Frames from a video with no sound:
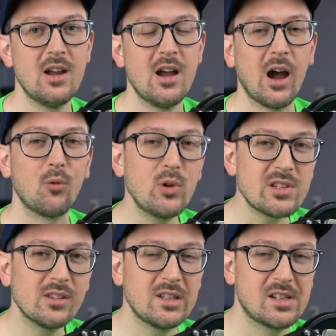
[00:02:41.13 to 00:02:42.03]
I
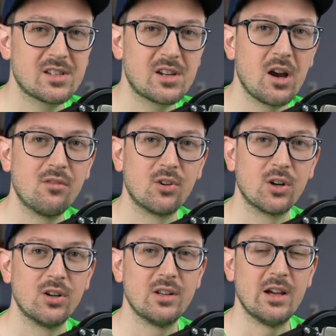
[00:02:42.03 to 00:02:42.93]
recently
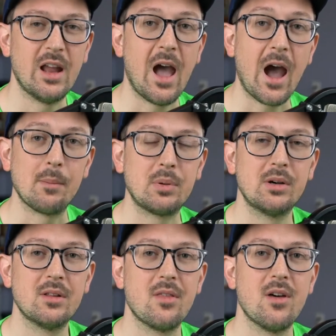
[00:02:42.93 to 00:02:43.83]
discovered an app
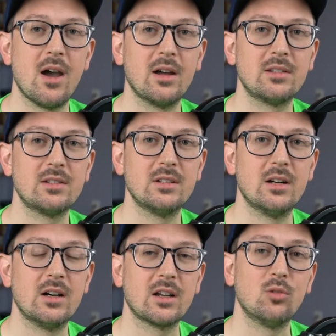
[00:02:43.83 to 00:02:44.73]
that
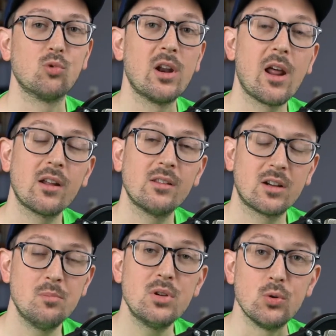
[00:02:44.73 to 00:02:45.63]
can run on a
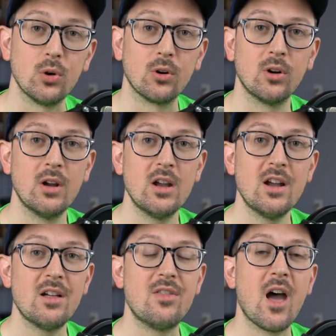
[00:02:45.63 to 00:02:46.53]
computer
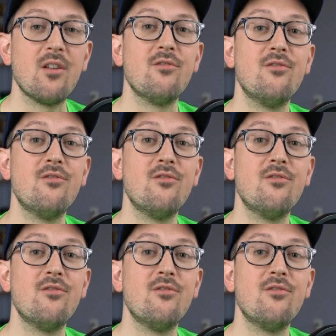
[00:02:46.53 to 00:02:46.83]
that